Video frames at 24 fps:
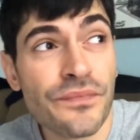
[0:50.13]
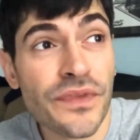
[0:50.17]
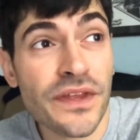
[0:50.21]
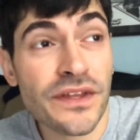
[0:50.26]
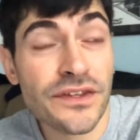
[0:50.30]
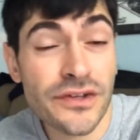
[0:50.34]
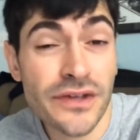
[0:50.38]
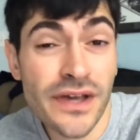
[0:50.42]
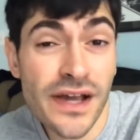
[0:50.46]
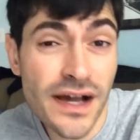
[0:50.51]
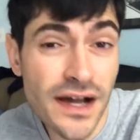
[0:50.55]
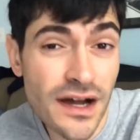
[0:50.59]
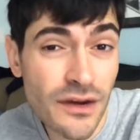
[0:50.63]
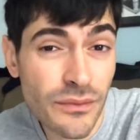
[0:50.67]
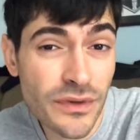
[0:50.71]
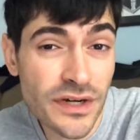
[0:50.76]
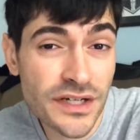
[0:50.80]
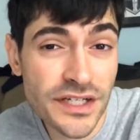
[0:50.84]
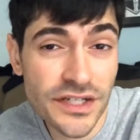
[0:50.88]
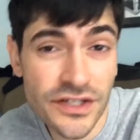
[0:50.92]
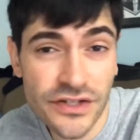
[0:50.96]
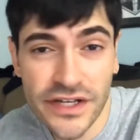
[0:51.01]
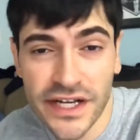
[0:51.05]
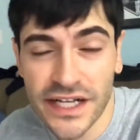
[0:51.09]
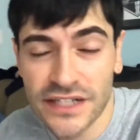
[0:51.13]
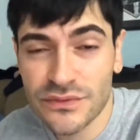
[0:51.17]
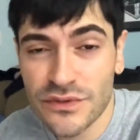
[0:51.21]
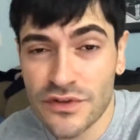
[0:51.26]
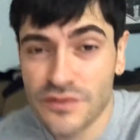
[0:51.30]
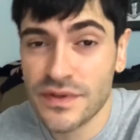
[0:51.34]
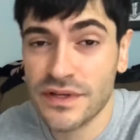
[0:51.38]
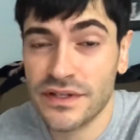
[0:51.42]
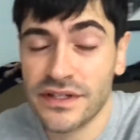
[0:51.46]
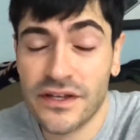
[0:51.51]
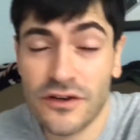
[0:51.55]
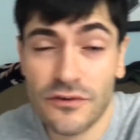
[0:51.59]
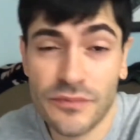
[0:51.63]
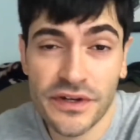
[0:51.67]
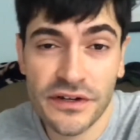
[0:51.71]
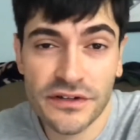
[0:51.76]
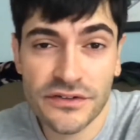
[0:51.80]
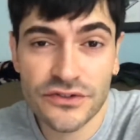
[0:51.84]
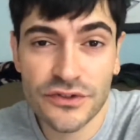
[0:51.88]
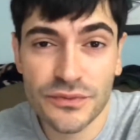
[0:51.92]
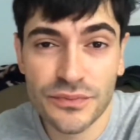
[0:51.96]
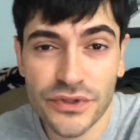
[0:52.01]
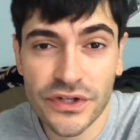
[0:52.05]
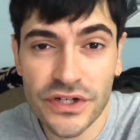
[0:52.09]
And so yeah, I want to take you guys with me. It'll be
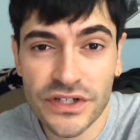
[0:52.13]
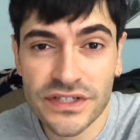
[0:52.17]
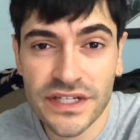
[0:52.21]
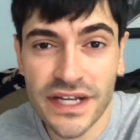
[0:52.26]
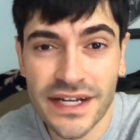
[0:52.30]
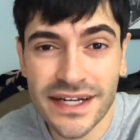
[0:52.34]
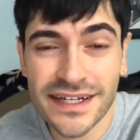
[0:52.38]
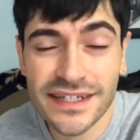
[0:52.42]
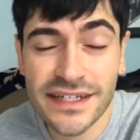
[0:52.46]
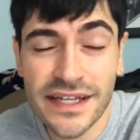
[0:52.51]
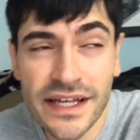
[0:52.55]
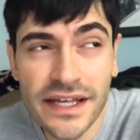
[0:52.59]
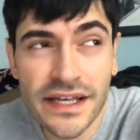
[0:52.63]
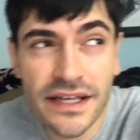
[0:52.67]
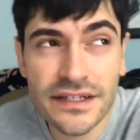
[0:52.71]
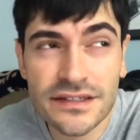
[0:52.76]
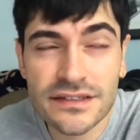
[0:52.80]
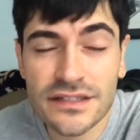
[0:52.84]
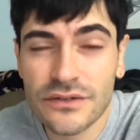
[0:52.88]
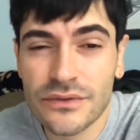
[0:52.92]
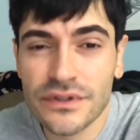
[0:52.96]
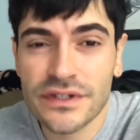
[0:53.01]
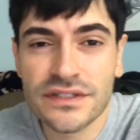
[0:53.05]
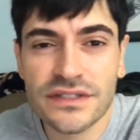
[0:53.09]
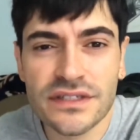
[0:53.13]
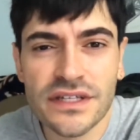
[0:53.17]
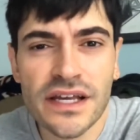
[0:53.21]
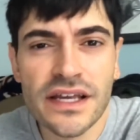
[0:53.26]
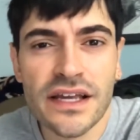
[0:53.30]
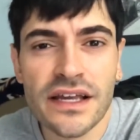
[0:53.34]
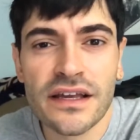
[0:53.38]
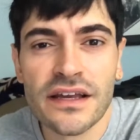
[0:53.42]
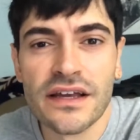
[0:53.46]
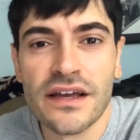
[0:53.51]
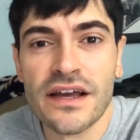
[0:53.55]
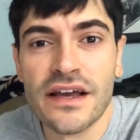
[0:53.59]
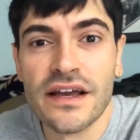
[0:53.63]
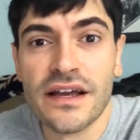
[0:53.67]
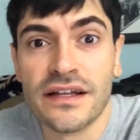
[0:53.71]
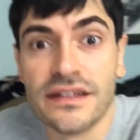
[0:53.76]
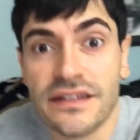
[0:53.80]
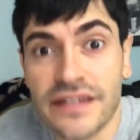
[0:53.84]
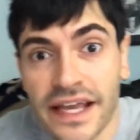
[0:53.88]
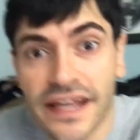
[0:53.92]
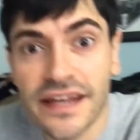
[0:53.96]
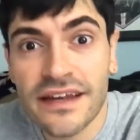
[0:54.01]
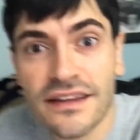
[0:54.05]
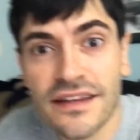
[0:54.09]
a super exciting day. See what it's like,
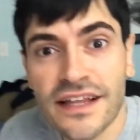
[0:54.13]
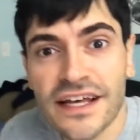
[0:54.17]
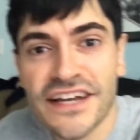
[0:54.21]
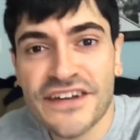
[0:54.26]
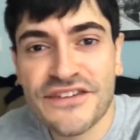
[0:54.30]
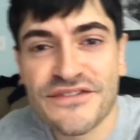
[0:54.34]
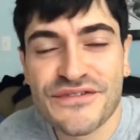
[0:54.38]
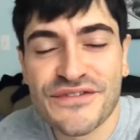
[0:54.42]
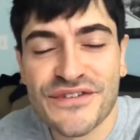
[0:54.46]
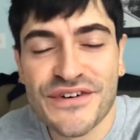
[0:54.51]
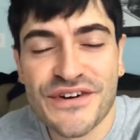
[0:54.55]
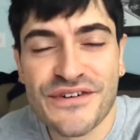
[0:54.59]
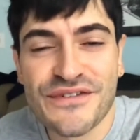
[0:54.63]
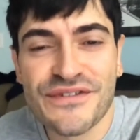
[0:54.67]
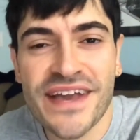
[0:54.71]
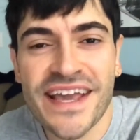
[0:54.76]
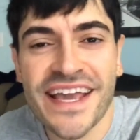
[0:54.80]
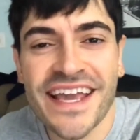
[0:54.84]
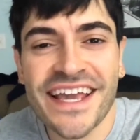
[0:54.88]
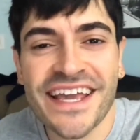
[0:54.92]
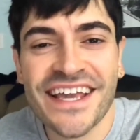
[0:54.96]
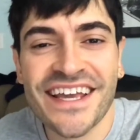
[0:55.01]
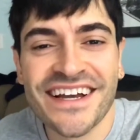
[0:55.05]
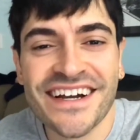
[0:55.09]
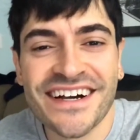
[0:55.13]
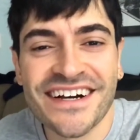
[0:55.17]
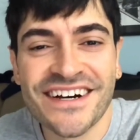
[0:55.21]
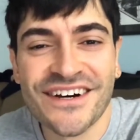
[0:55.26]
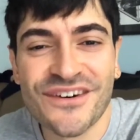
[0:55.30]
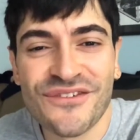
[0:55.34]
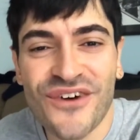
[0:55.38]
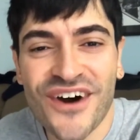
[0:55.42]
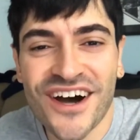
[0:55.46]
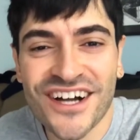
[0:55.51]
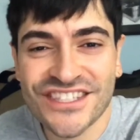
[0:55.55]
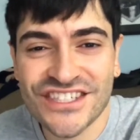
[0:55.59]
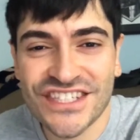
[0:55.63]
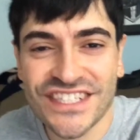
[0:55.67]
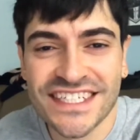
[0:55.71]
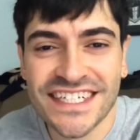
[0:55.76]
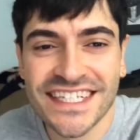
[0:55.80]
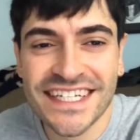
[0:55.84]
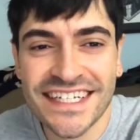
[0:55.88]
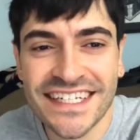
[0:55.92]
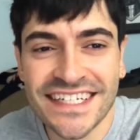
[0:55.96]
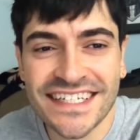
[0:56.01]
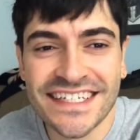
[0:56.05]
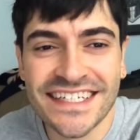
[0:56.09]
day in the life of a uh,
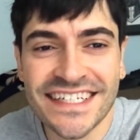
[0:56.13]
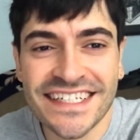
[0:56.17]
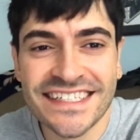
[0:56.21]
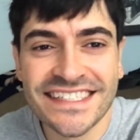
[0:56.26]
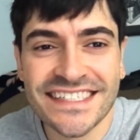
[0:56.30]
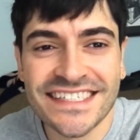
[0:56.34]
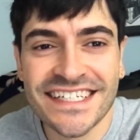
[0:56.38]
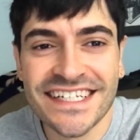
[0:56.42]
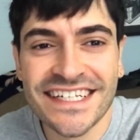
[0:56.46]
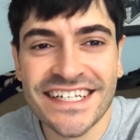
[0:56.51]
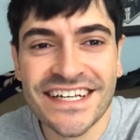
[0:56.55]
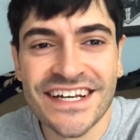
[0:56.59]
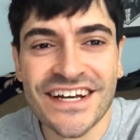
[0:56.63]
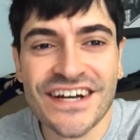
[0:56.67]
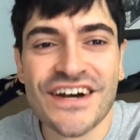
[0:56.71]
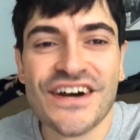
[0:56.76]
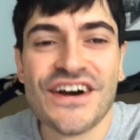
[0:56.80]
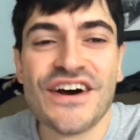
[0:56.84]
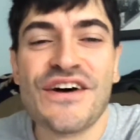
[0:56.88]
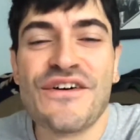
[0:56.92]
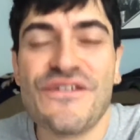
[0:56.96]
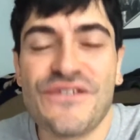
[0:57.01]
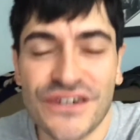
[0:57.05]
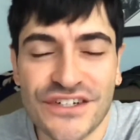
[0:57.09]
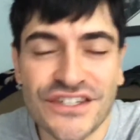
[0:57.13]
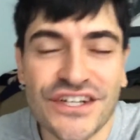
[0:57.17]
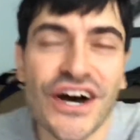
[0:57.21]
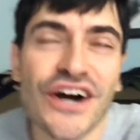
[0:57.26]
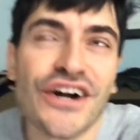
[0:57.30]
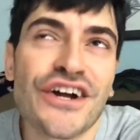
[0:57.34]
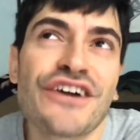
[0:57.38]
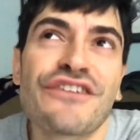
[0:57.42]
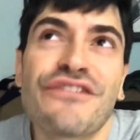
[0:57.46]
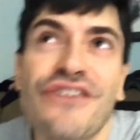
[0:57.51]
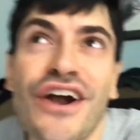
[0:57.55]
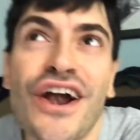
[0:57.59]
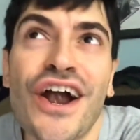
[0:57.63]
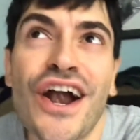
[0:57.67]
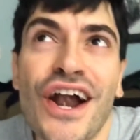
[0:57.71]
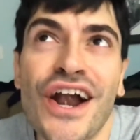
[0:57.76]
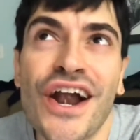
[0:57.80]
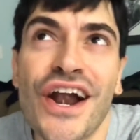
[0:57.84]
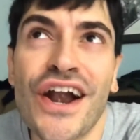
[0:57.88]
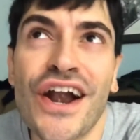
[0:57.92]
Washington D.C. photographer.